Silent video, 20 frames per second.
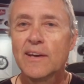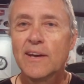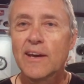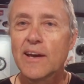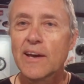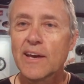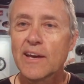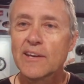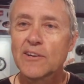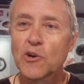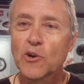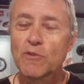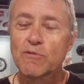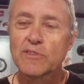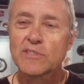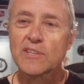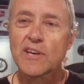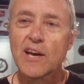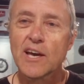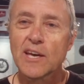and over
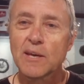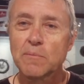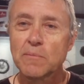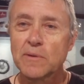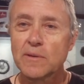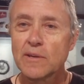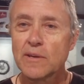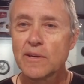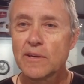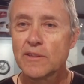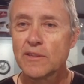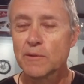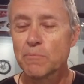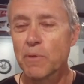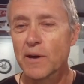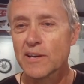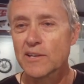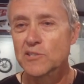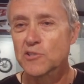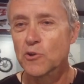time, the
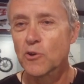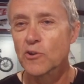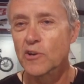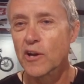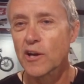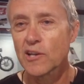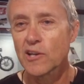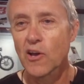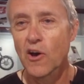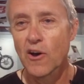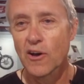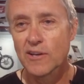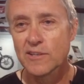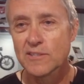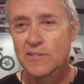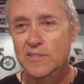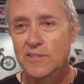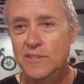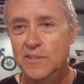bikes all got lost.